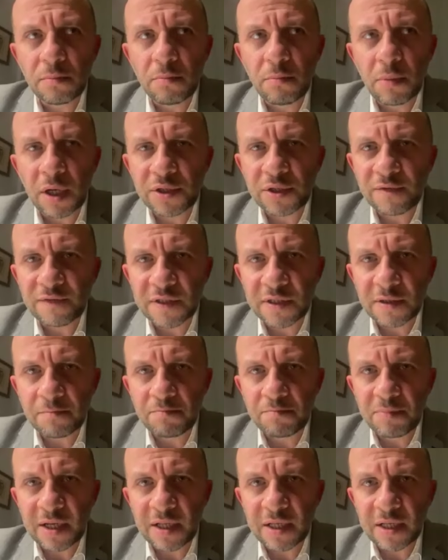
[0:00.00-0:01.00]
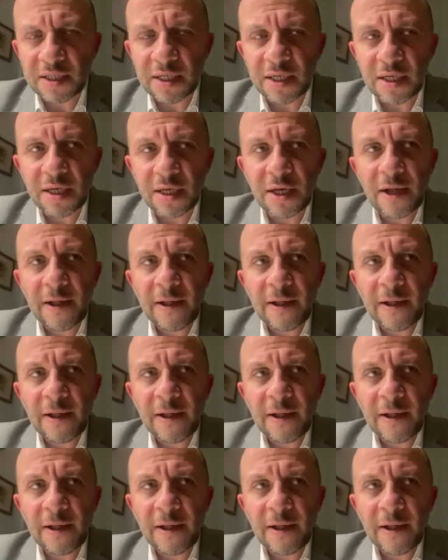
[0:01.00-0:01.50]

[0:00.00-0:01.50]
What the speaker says: much of stability.